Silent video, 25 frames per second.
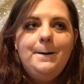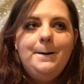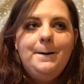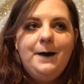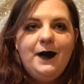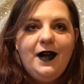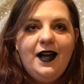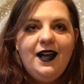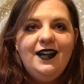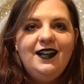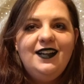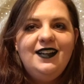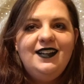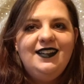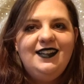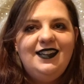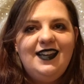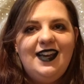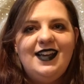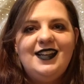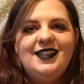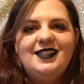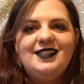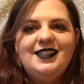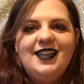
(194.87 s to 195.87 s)
But
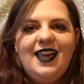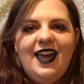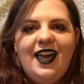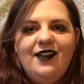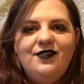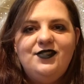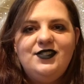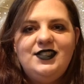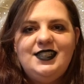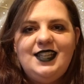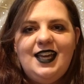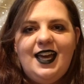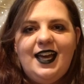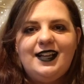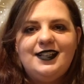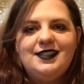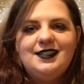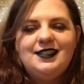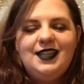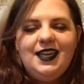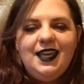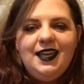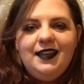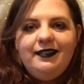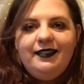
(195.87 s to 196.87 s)
yes, have sex,
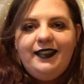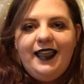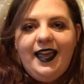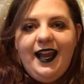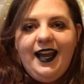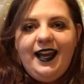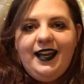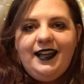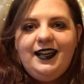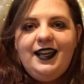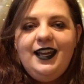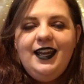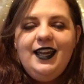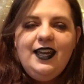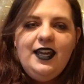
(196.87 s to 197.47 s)
get laid,